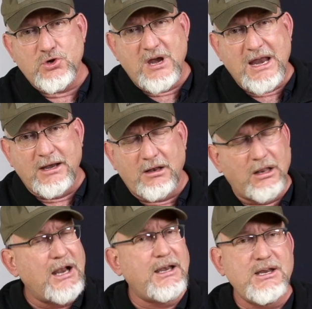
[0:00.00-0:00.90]
A lot of these
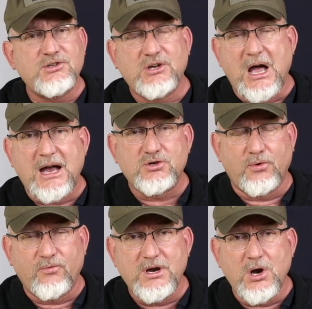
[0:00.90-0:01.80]
guys are 3-gun
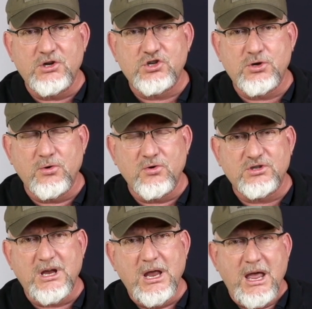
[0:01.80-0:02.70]
shooters,
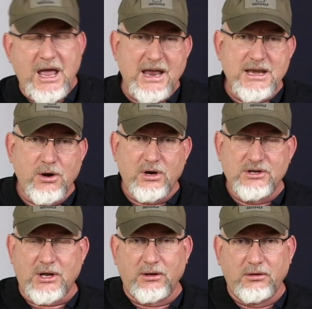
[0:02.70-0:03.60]
and there is a
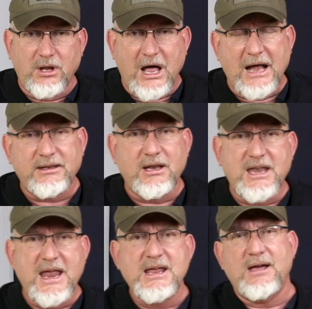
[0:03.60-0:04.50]
lot that they have
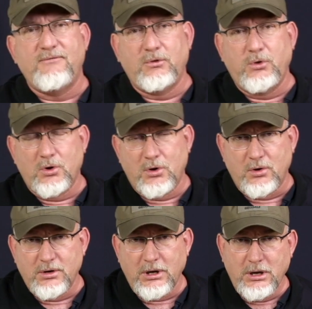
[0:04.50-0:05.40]
learned
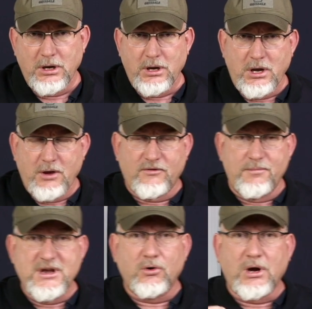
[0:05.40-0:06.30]
from their
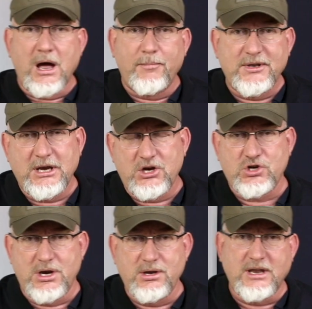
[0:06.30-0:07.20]
competition that
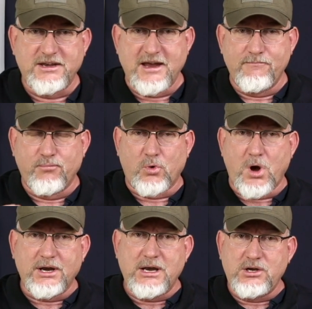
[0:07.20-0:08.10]
they brought
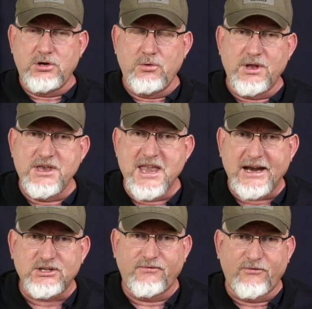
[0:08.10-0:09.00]
into the next
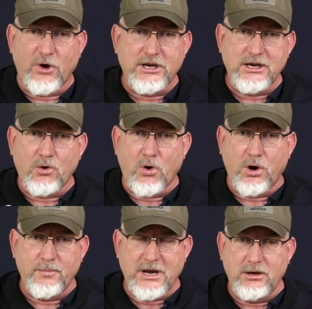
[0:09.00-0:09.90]
fighting carbine
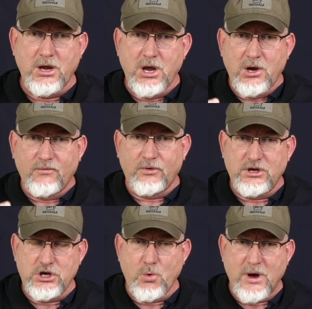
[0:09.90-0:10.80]
for the U.S.
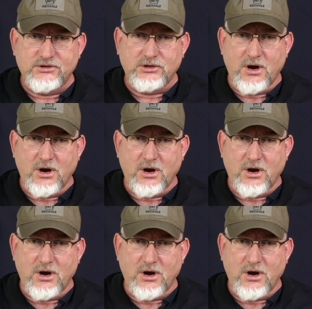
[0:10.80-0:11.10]
government.